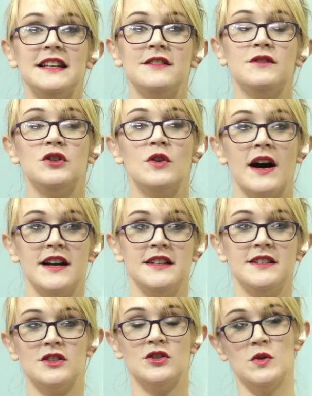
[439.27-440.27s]
leave you, I
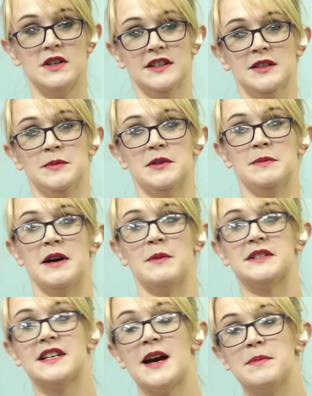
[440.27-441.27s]
need to talk a little bit about
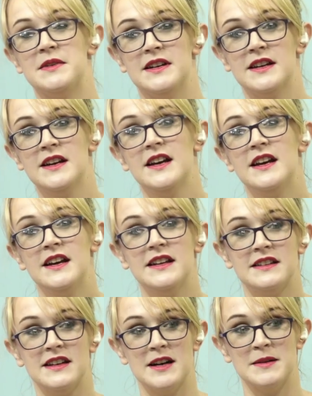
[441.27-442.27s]
what's happening
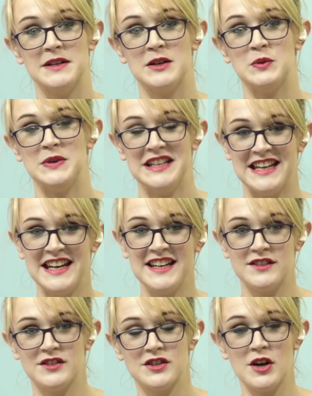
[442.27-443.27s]
in the coming
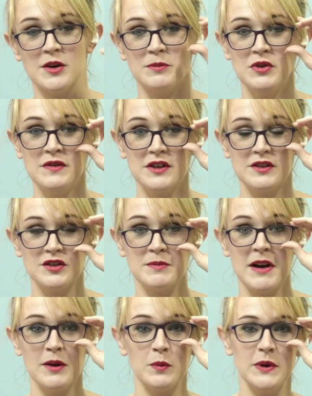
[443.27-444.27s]
weekend. So, moving on to
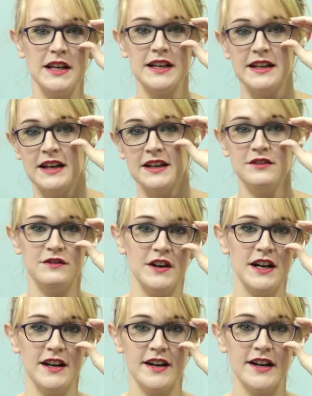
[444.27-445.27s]
my weekend
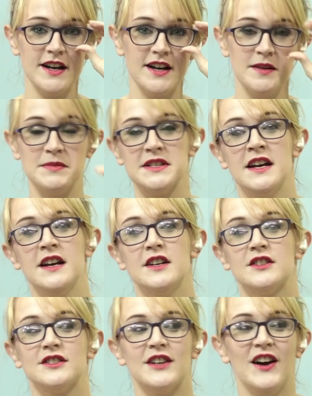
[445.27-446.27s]
vibes.
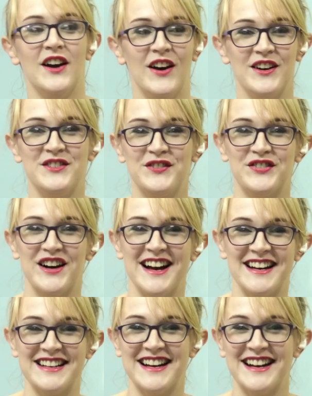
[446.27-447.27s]
So, on
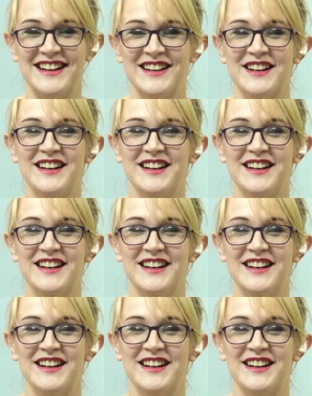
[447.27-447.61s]
Friday,